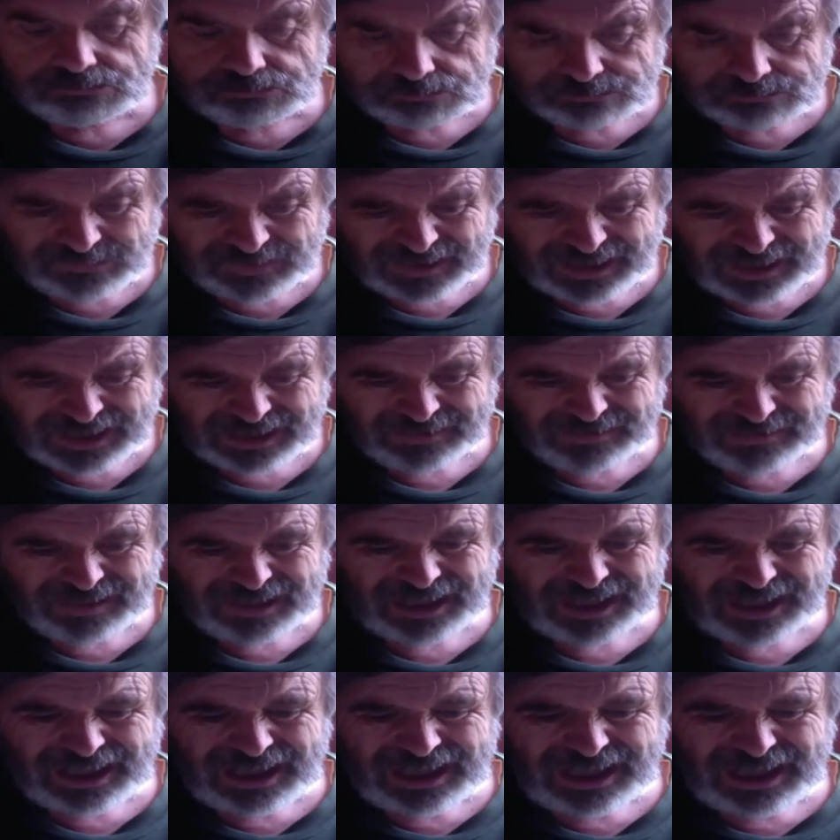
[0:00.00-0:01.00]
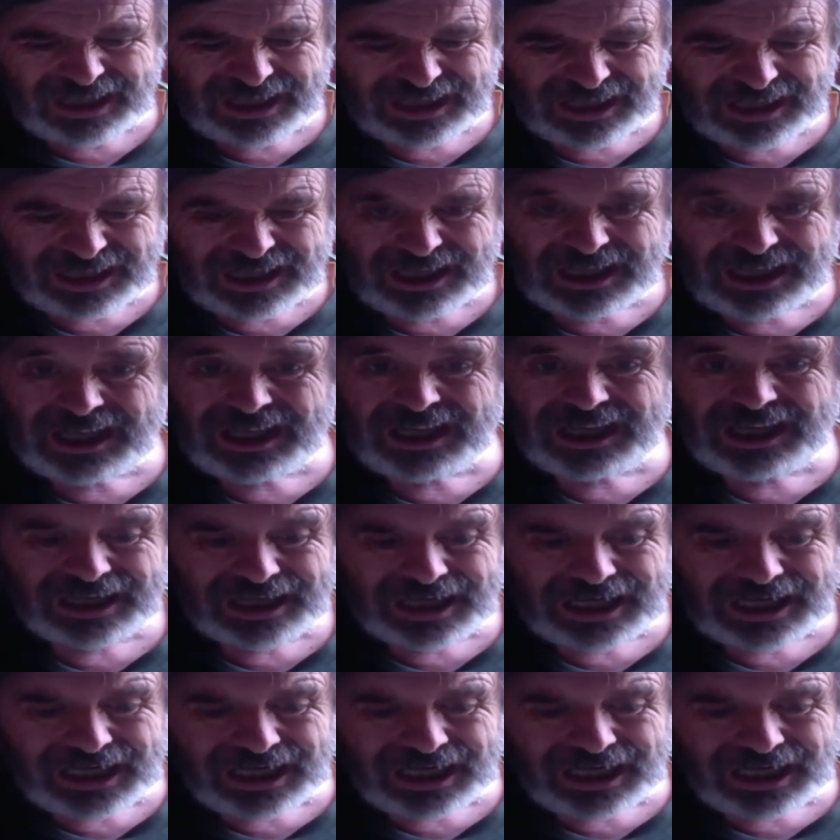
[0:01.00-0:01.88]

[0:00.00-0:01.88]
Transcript: Nothing is said.